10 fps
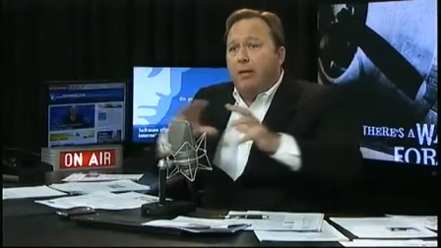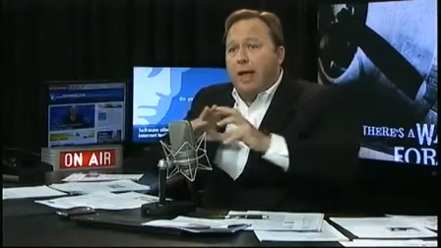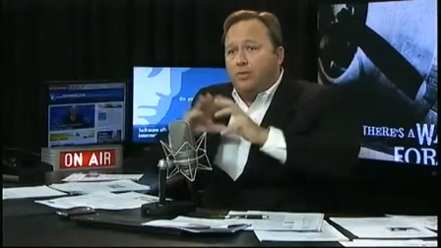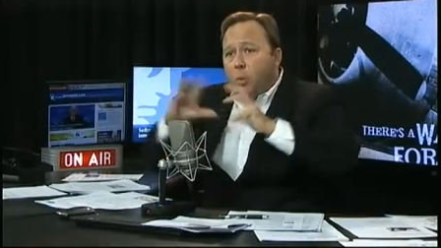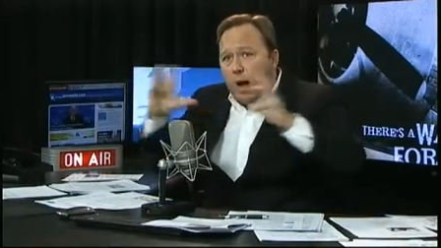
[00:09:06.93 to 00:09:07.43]

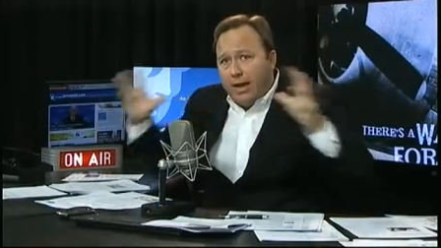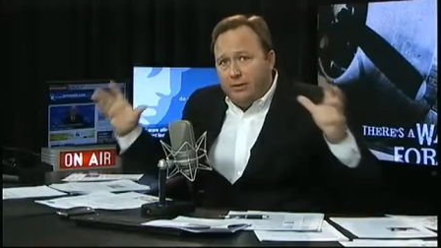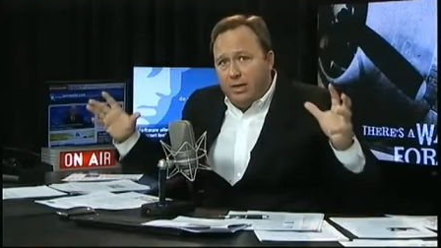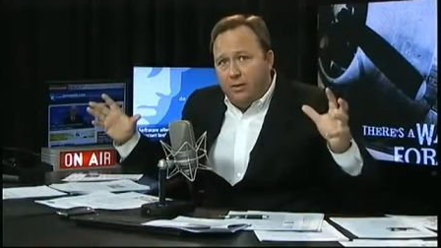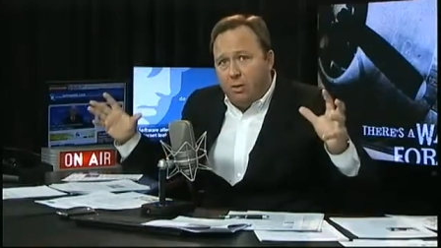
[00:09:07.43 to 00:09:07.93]
That's
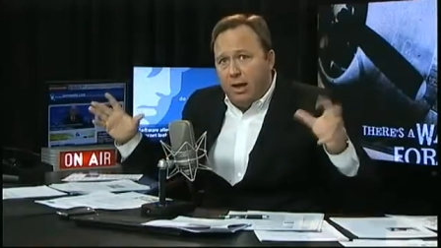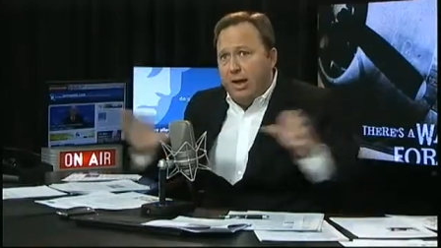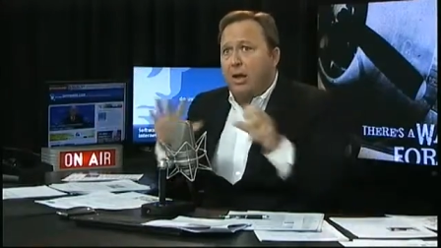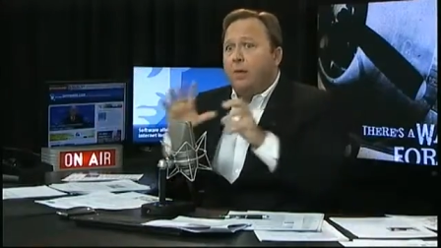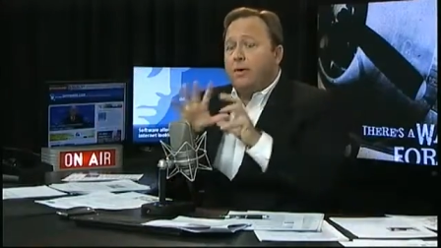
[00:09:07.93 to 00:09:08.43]
white and
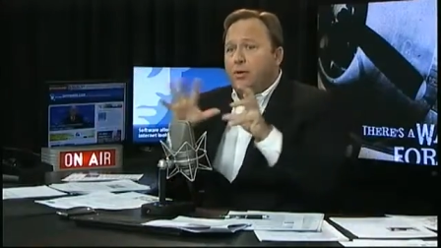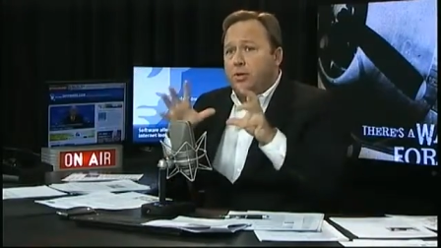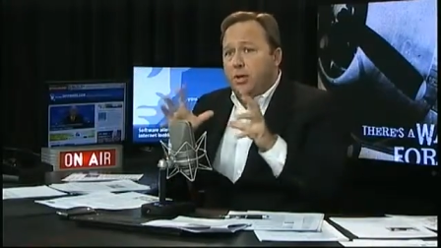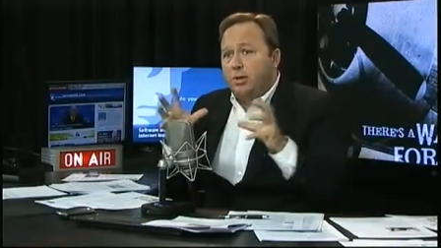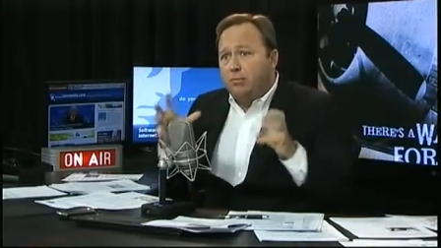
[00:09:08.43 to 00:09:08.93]
gray. Then
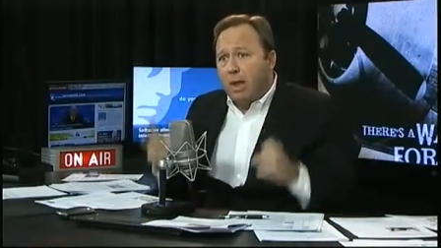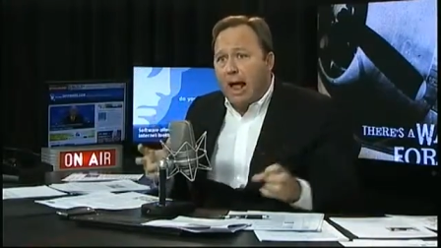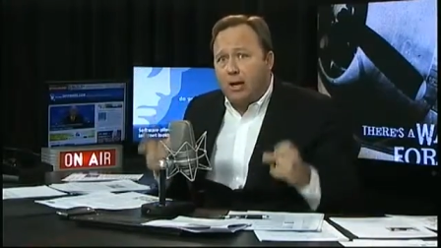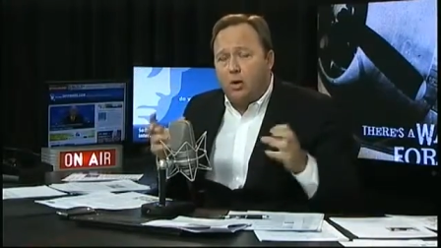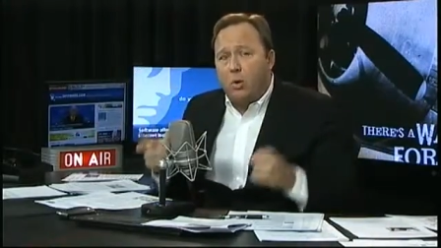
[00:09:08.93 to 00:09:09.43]
you see the
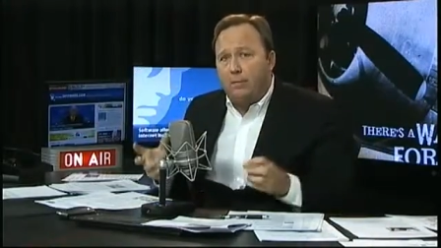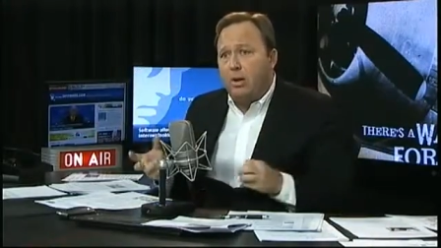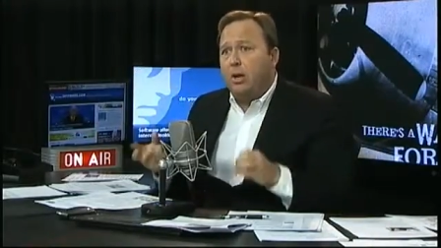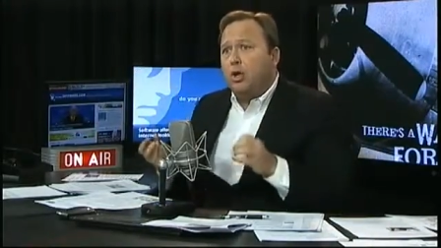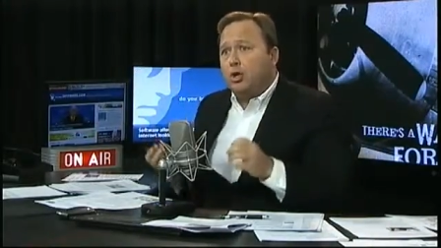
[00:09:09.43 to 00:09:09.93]
black
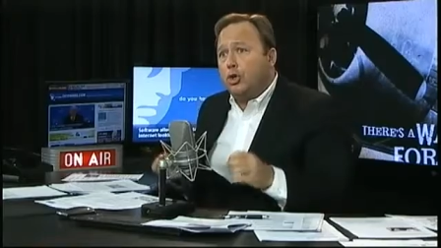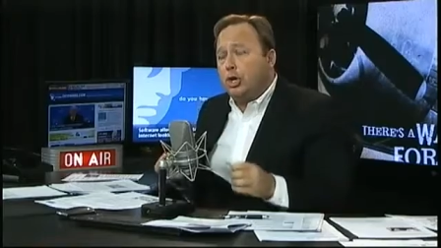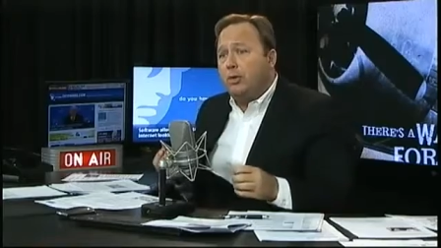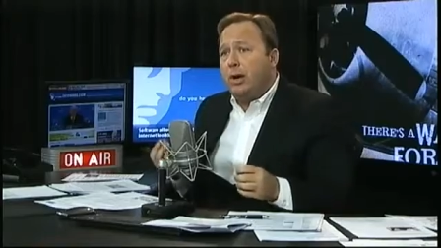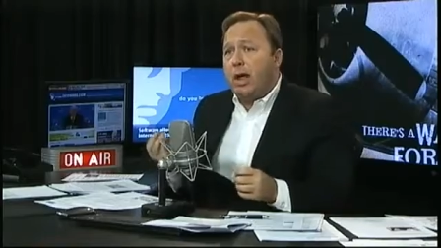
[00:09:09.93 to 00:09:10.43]
equipment
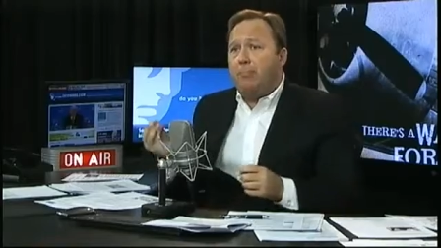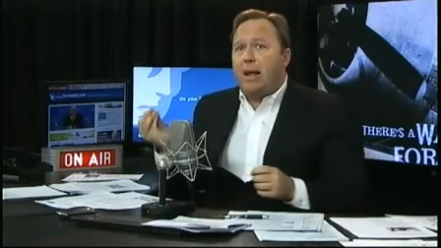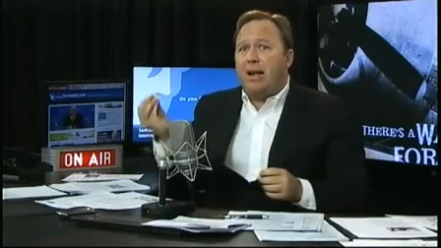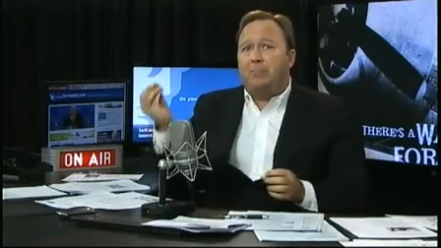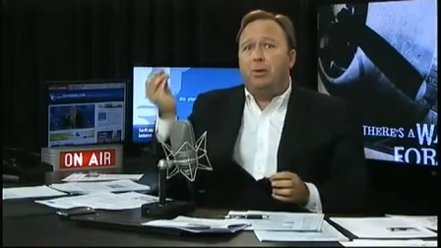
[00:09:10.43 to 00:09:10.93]
shooting
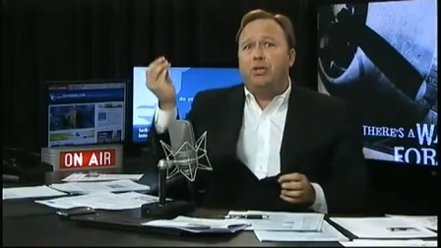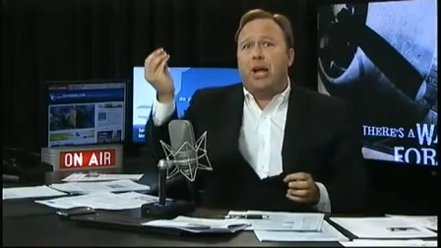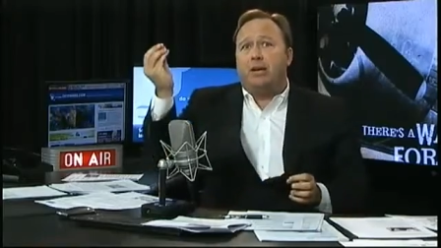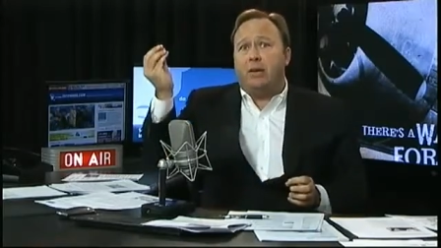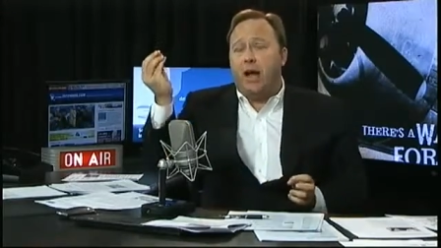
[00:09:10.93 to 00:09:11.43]
up like a
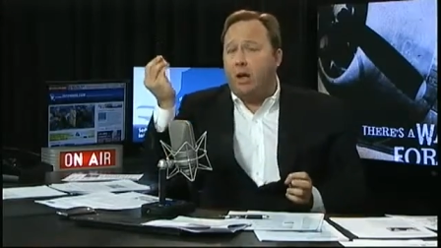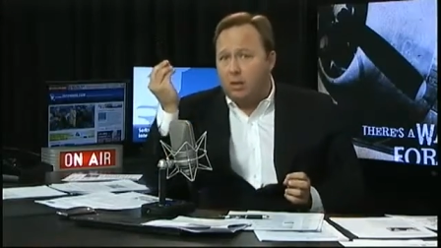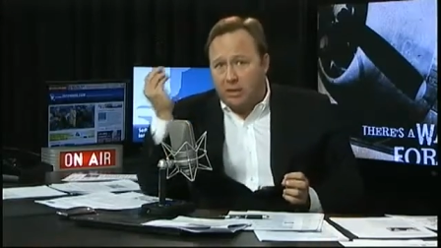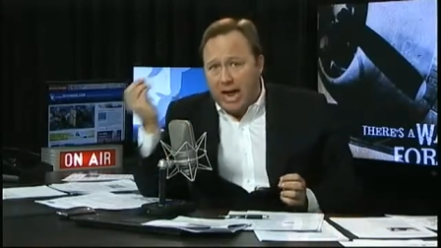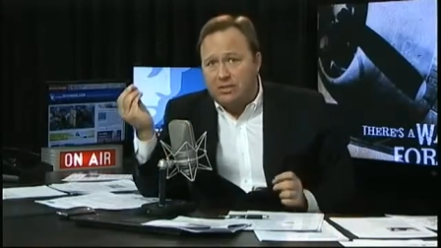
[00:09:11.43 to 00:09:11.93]

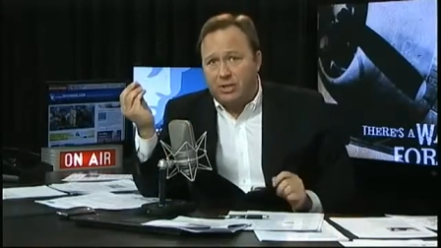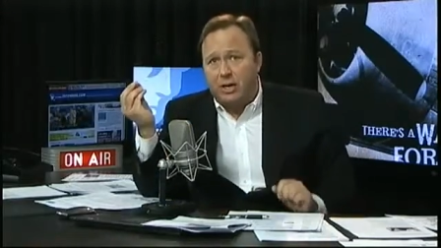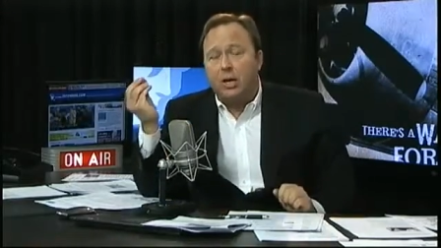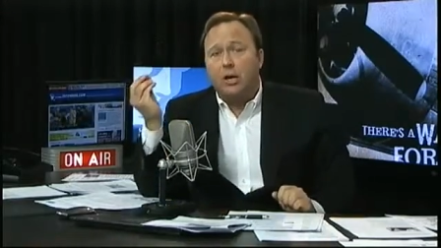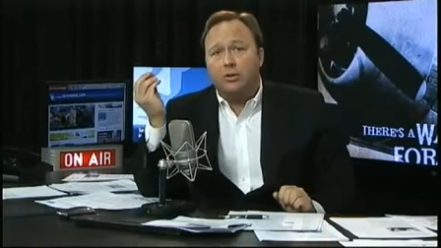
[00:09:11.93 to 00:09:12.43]
projectile,
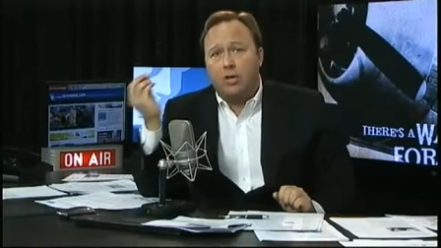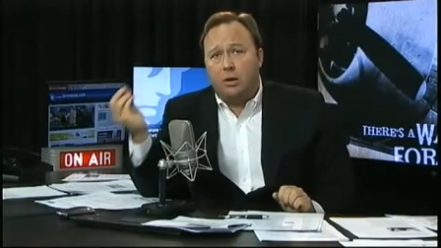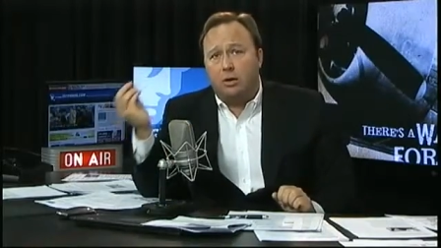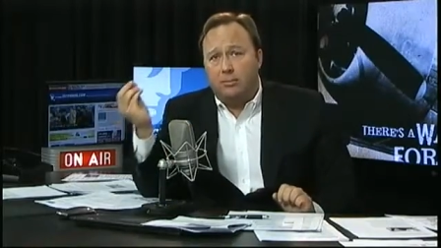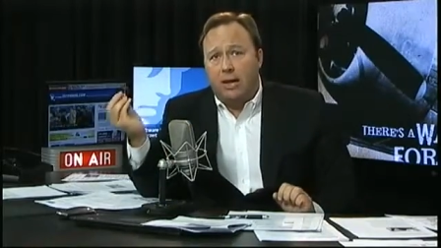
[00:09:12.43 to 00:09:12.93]
classic
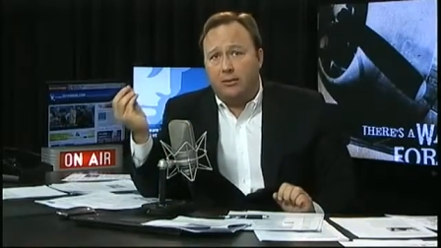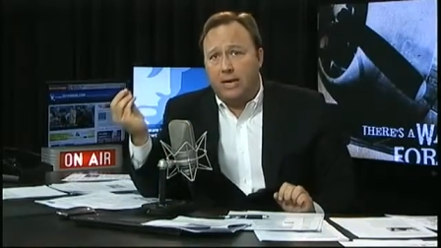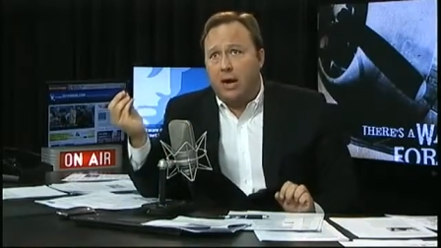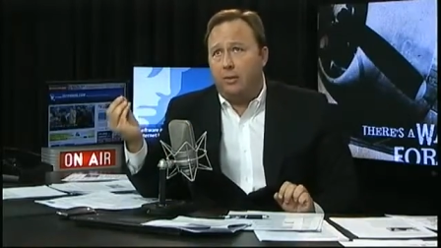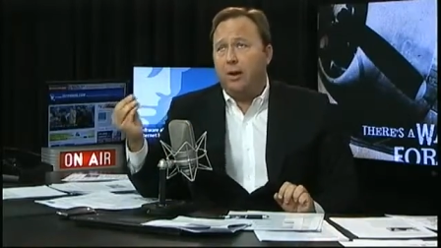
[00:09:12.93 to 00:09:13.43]
total
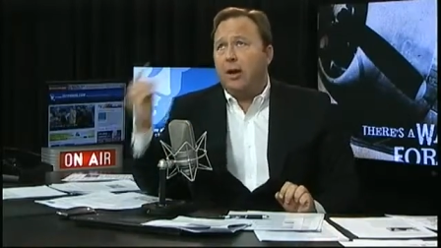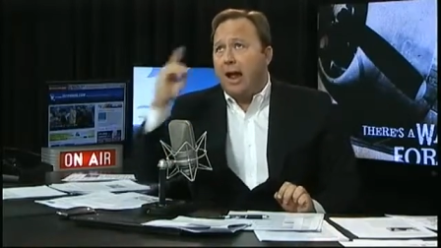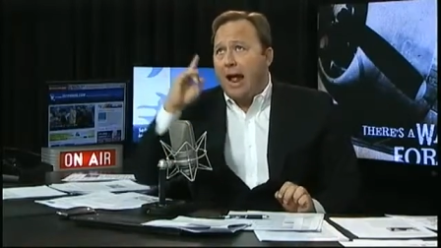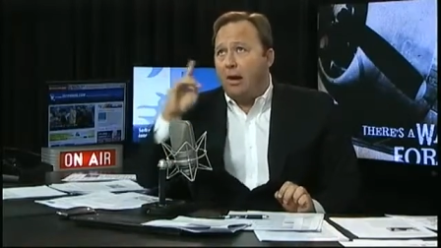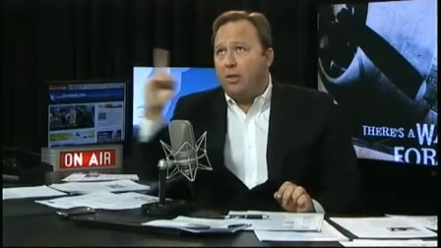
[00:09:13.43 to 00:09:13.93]
meltdown,
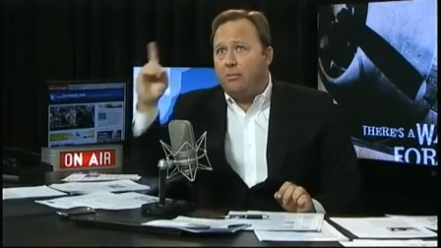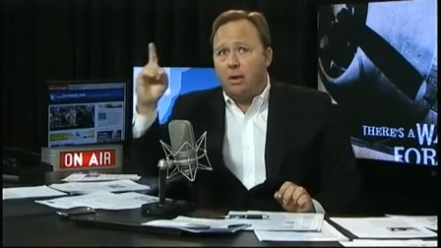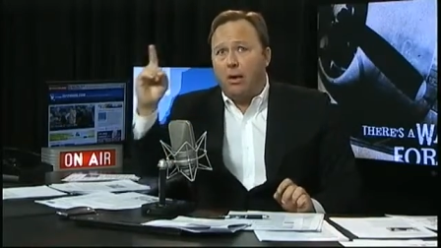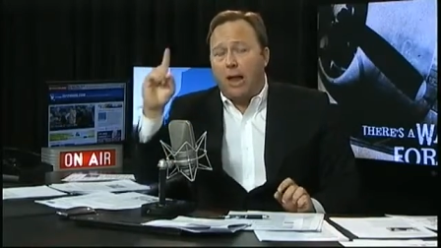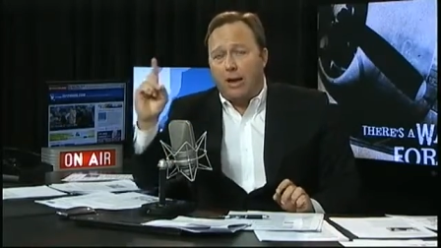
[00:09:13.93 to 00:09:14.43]
out of the
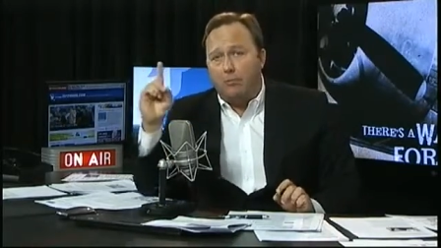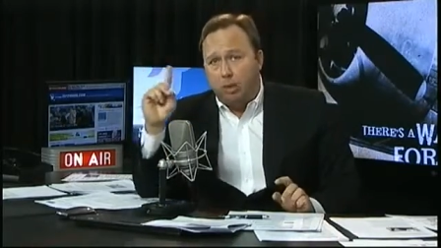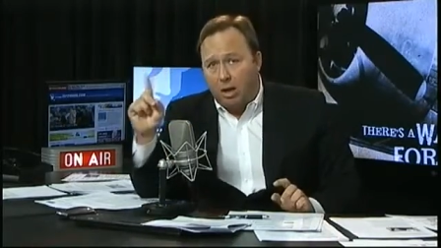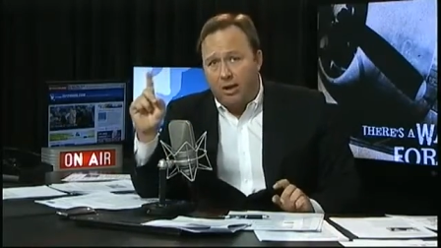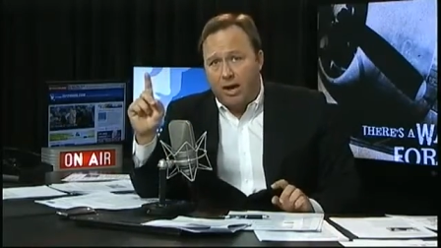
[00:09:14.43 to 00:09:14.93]
middle like a
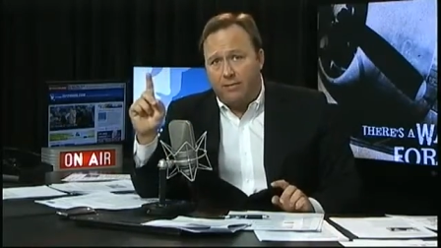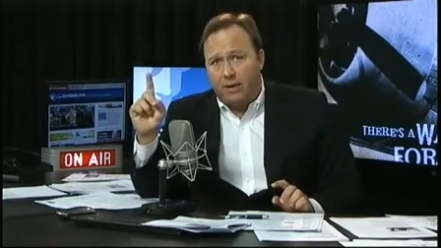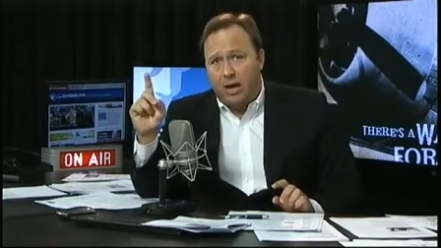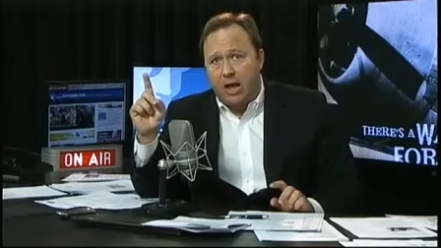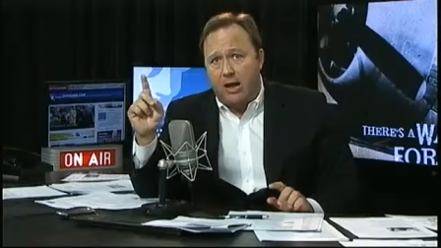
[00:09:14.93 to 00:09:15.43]
bullet out of
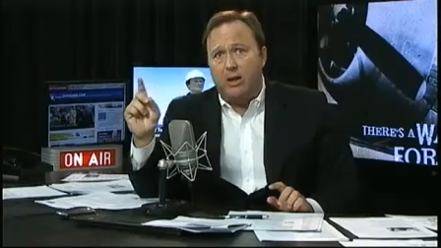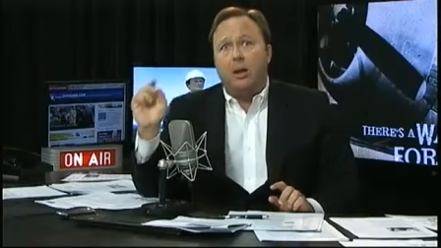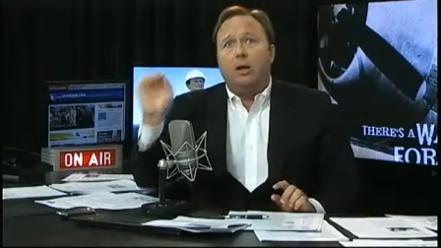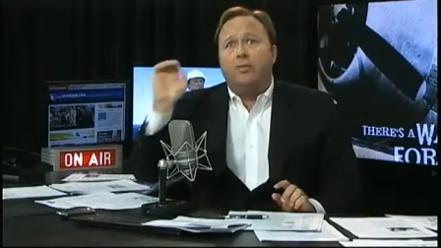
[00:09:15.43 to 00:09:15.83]
a gun,